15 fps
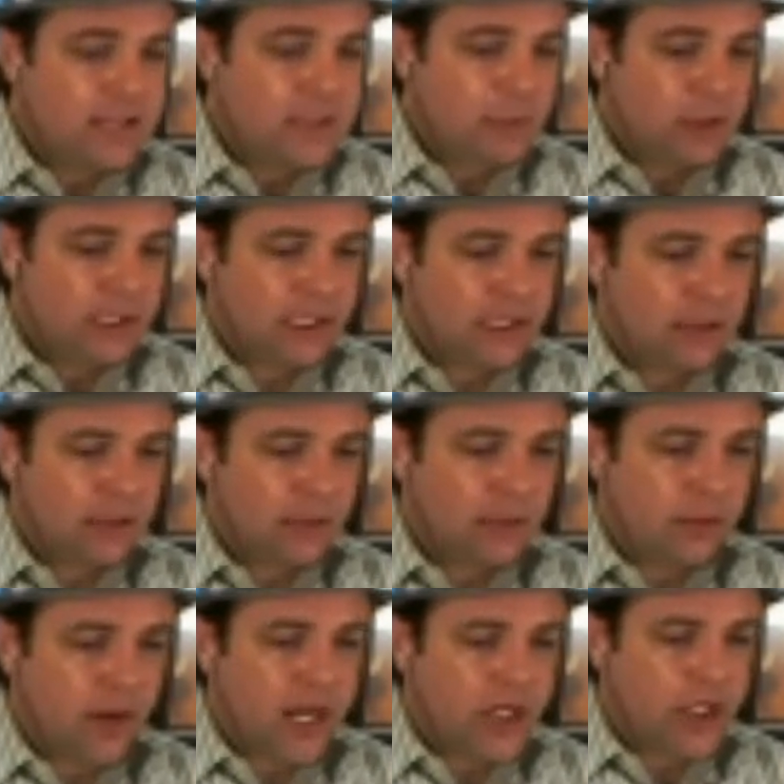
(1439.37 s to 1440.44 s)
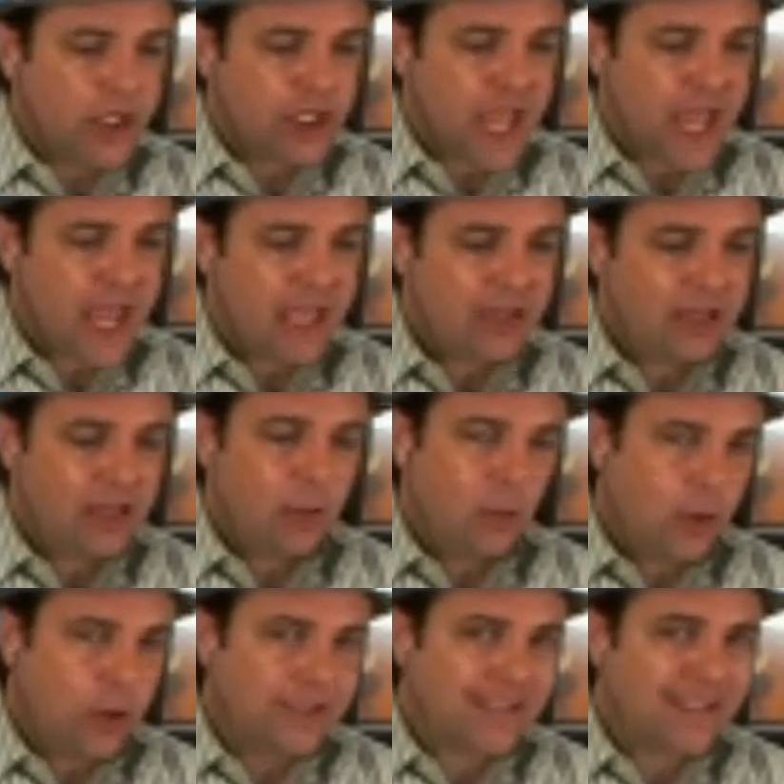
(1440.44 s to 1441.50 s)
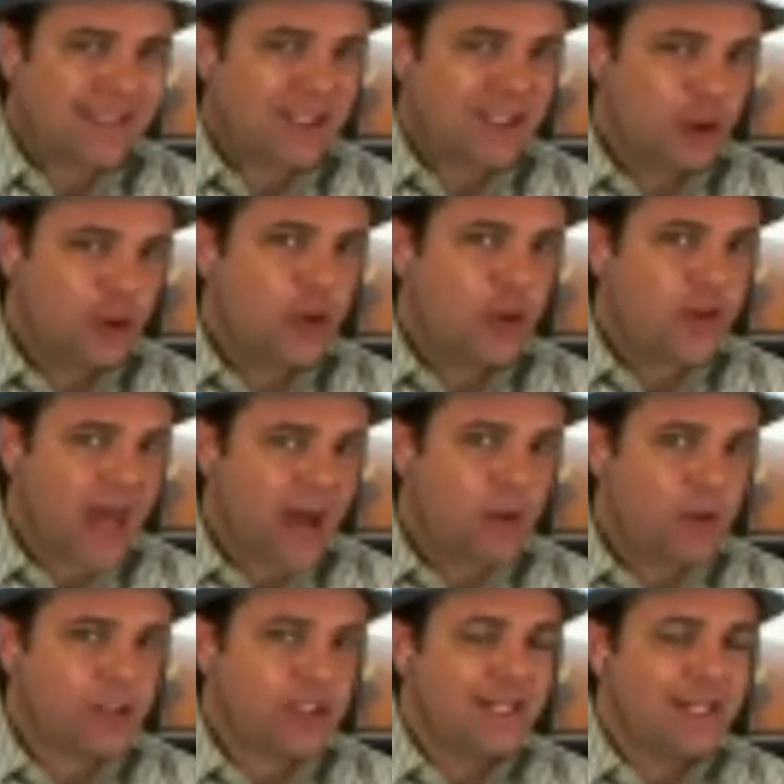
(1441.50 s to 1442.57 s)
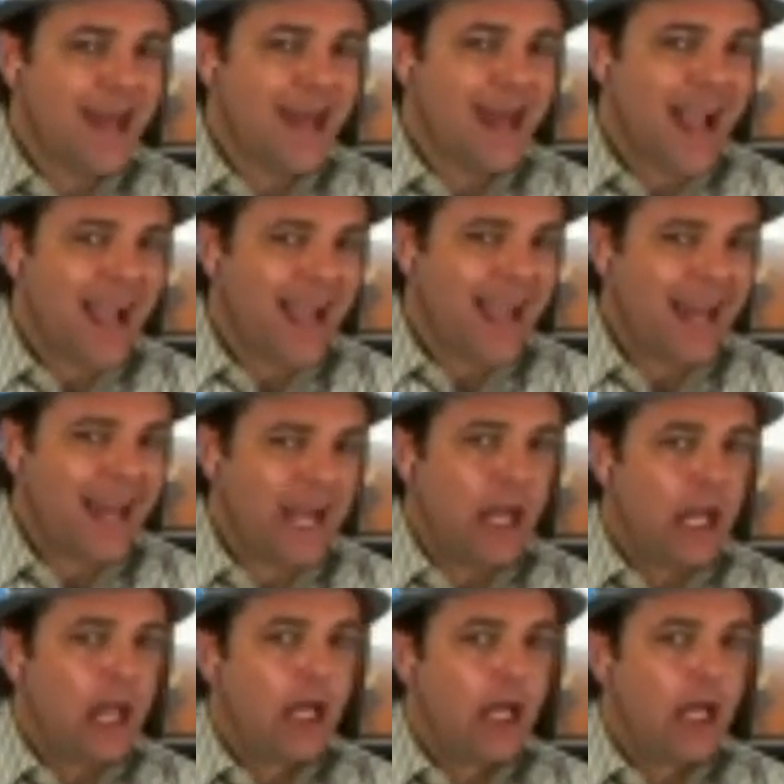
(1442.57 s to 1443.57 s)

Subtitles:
this particular branch has had the award since 2009.